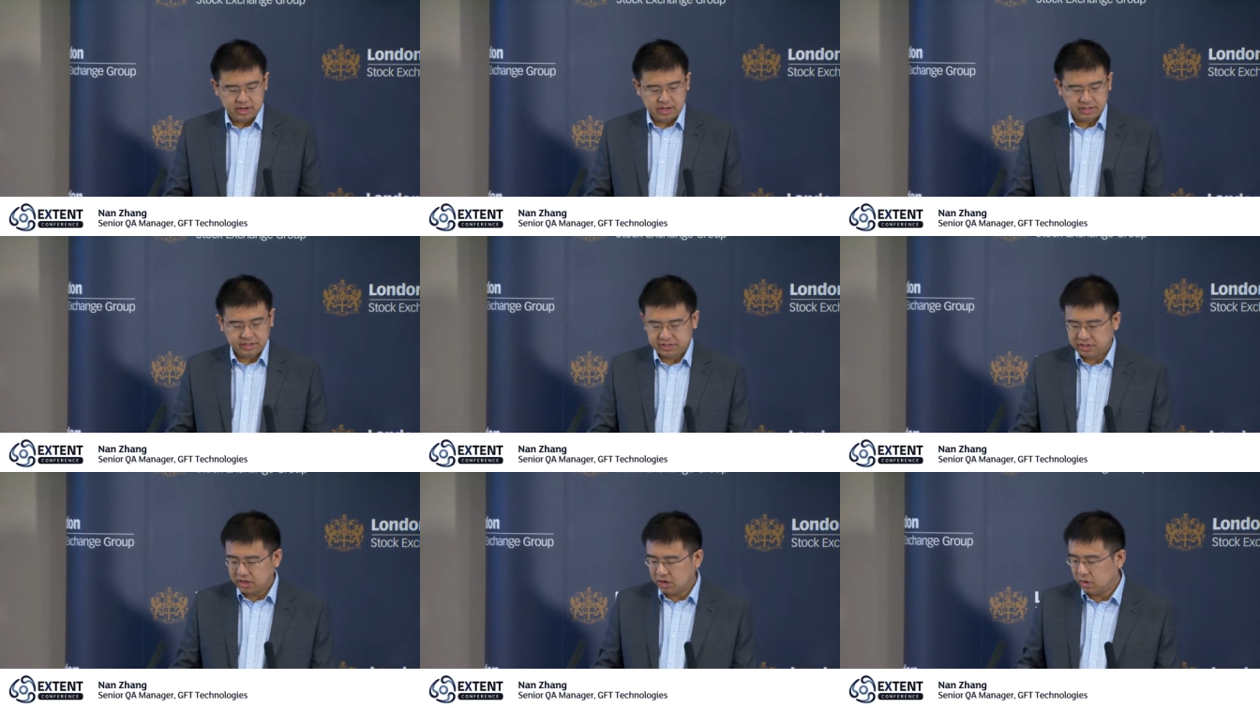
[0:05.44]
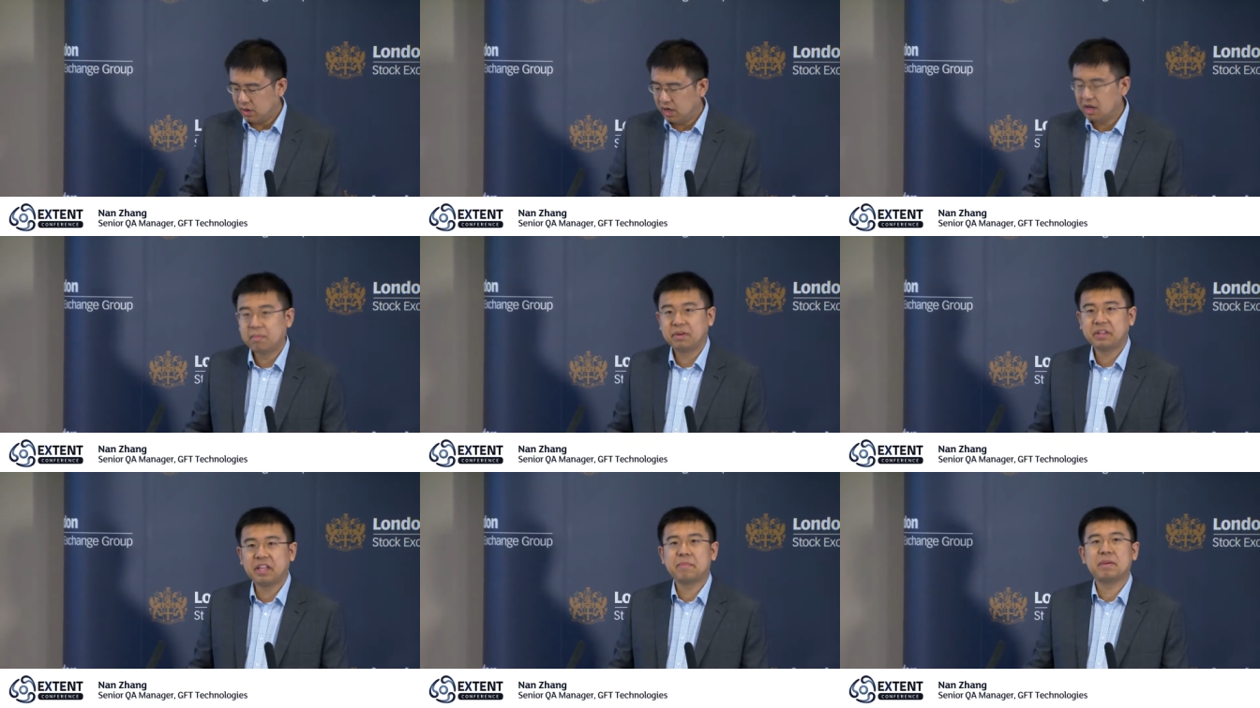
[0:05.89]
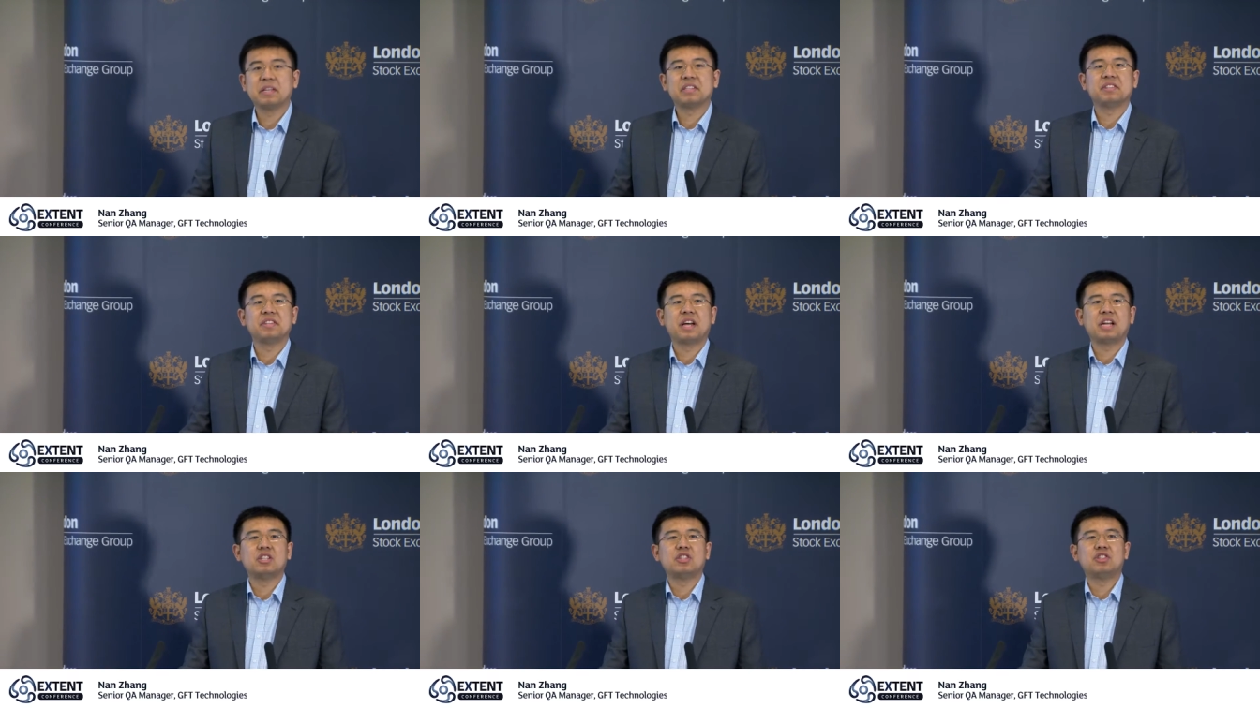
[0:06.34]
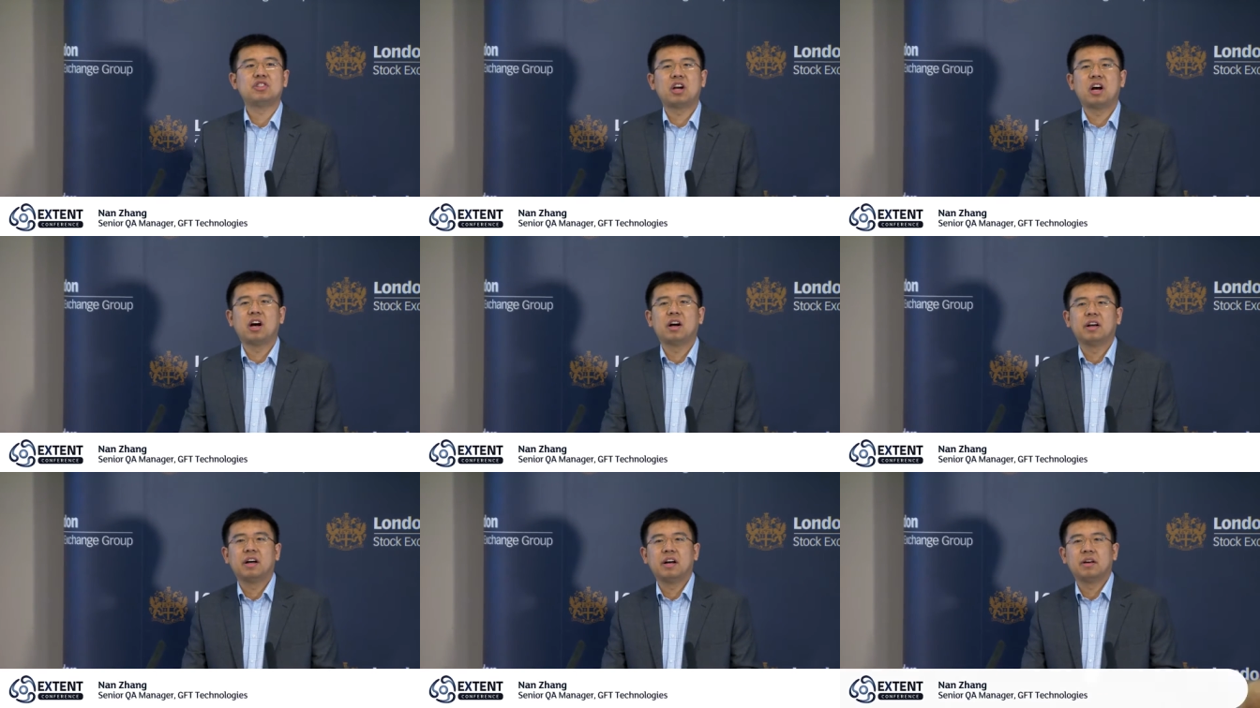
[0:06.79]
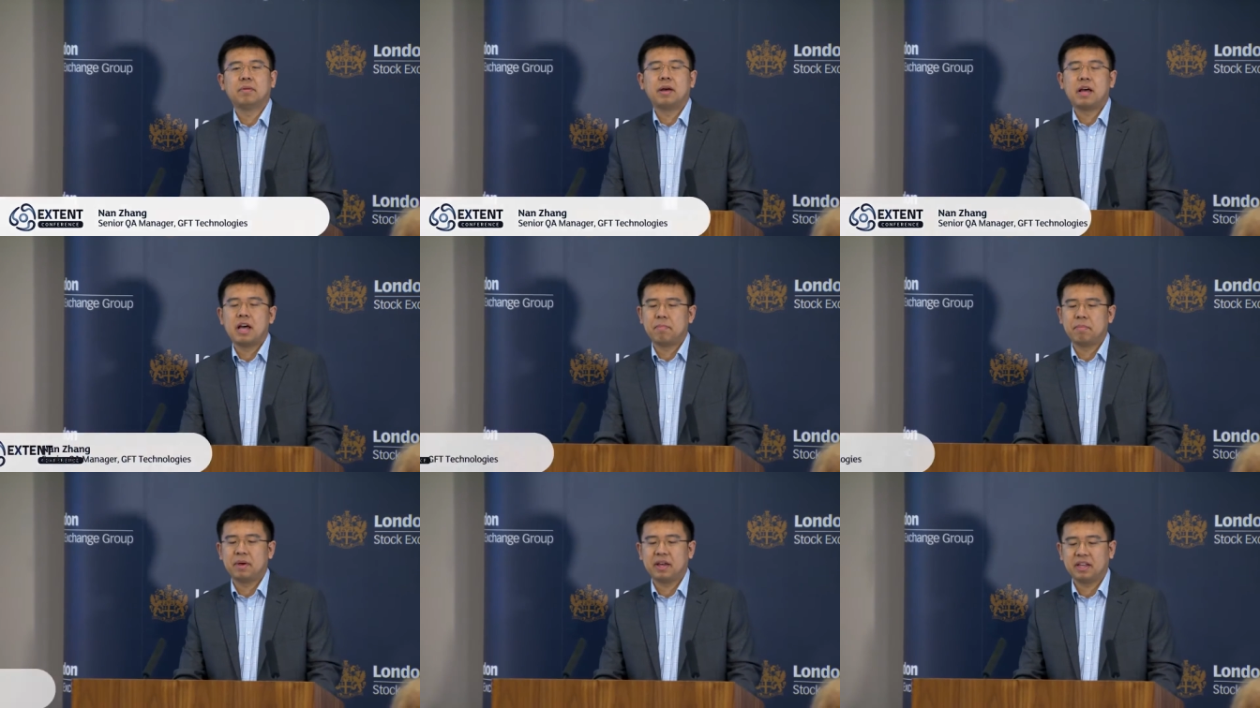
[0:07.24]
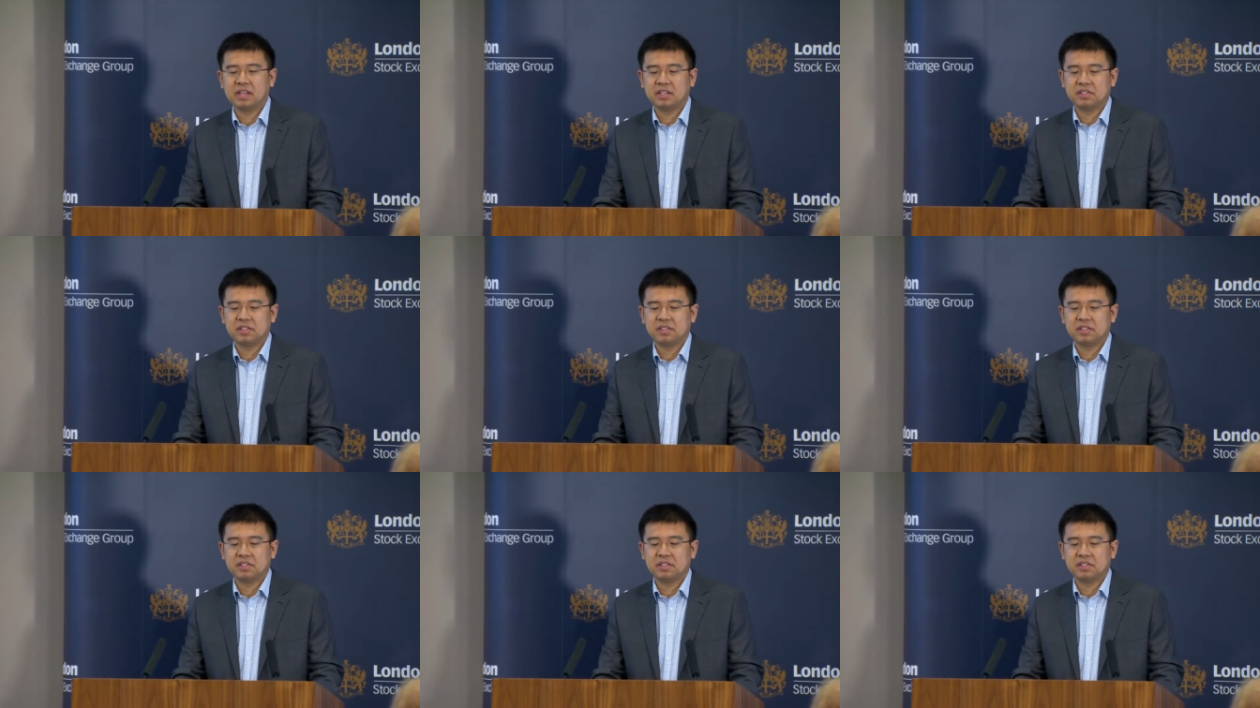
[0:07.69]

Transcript: So uh, my name is Nan Zhang. Um, I'm